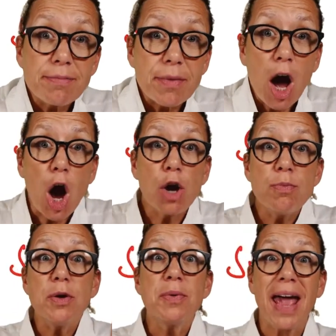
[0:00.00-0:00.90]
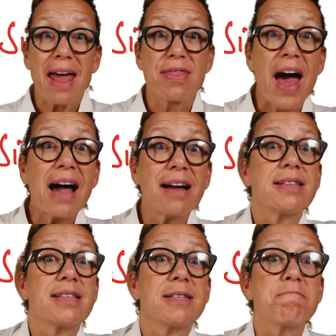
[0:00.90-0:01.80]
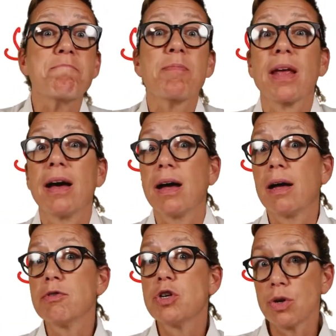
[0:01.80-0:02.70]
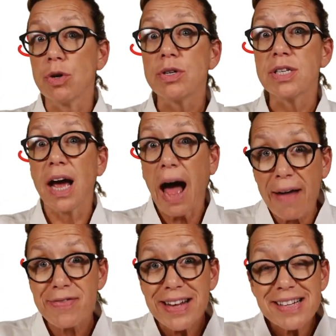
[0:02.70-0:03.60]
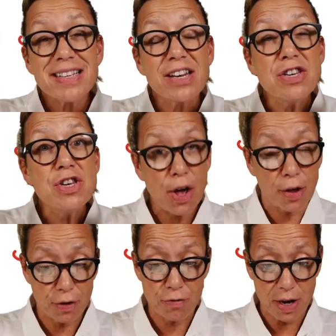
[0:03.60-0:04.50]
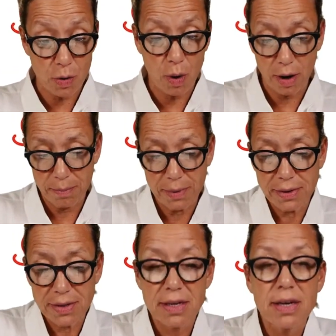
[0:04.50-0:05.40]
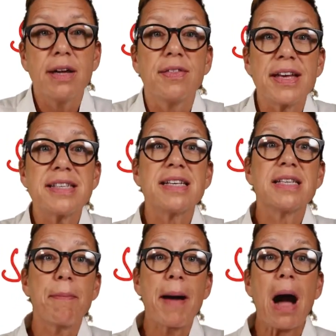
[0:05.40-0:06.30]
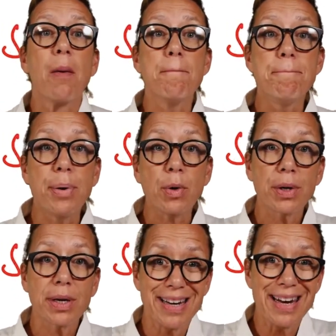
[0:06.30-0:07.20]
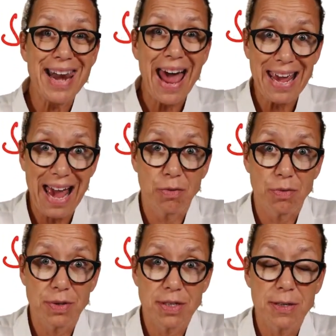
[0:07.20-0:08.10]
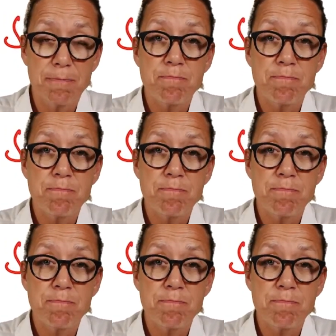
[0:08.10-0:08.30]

I hope you get that. Good. And this is another requirement. This is about book layout.